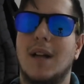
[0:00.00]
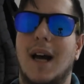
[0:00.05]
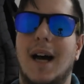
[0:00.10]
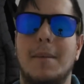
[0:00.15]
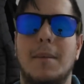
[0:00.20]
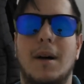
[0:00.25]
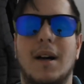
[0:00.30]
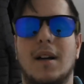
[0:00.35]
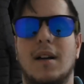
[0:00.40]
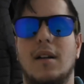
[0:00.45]

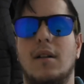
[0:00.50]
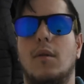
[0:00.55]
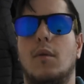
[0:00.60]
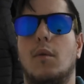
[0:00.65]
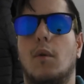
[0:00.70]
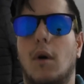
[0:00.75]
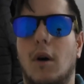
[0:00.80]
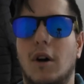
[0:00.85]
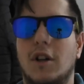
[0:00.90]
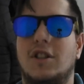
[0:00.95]
Am I going to
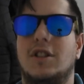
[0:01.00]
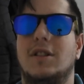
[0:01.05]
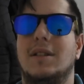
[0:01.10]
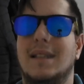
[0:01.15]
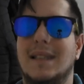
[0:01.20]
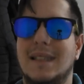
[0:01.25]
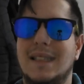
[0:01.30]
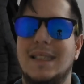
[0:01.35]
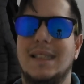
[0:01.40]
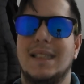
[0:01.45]
watch
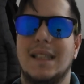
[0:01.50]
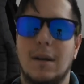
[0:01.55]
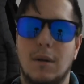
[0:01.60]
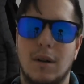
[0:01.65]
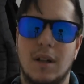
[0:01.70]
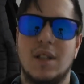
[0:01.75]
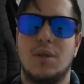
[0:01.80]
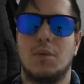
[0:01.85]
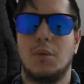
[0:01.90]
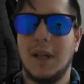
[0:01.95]
this
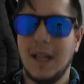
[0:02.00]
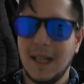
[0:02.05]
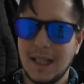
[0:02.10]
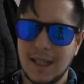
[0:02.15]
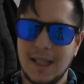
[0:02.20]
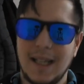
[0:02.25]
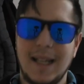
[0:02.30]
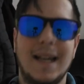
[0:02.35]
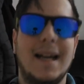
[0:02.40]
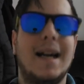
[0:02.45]
series
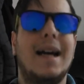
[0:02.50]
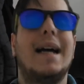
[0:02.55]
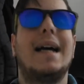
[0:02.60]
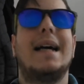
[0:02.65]
weekly?